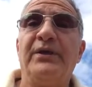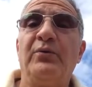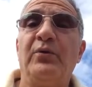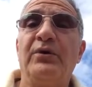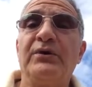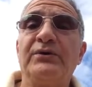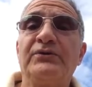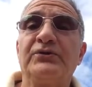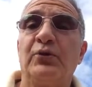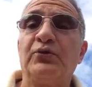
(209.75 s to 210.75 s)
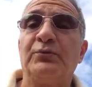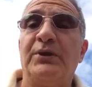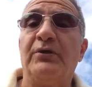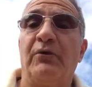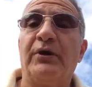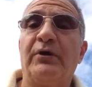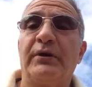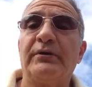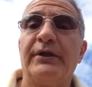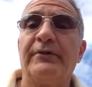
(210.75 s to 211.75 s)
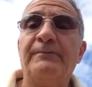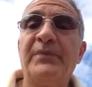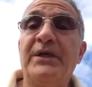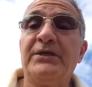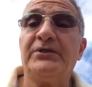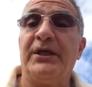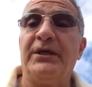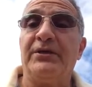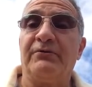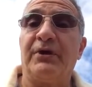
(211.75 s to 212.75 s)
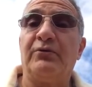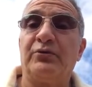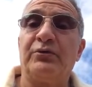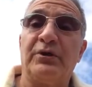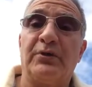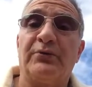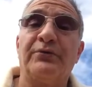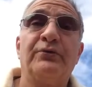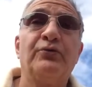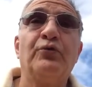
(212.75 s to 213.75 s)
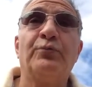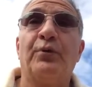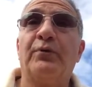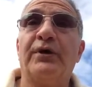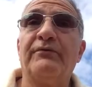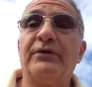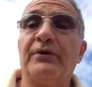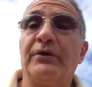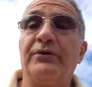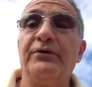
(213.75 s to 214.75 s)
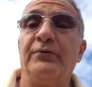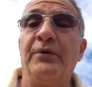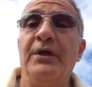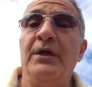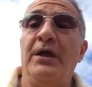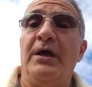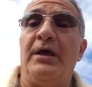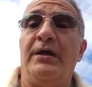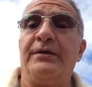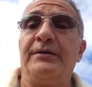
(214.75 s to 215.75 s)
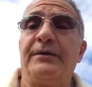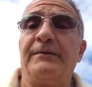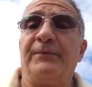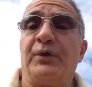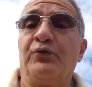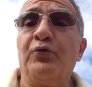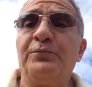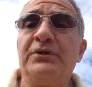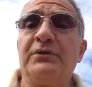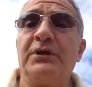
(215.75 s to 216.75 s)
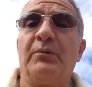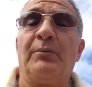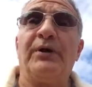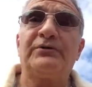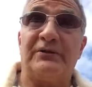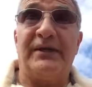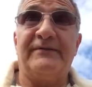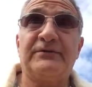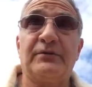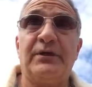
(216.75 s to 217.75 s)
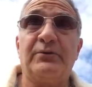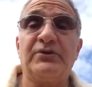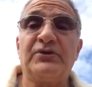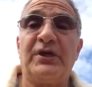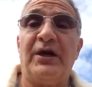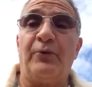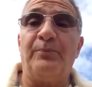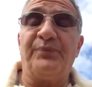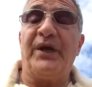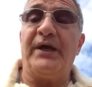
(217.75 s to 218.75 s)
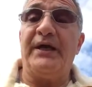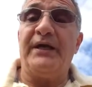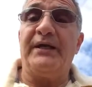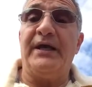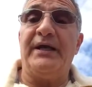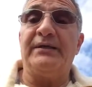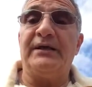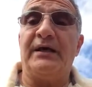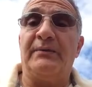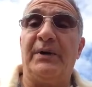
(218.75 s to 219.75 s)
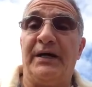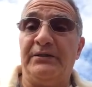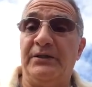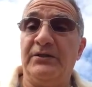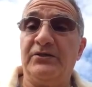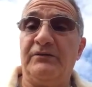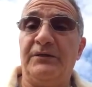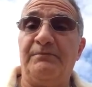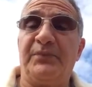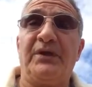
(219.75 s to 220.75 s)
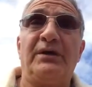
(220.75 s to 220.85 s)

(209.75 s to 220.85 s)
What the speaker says: it was told to me, or I got a letter saying, you're out, good luck with your group, or whatever you're going to do. And the group didn't come about till after I was out. I had ideas of it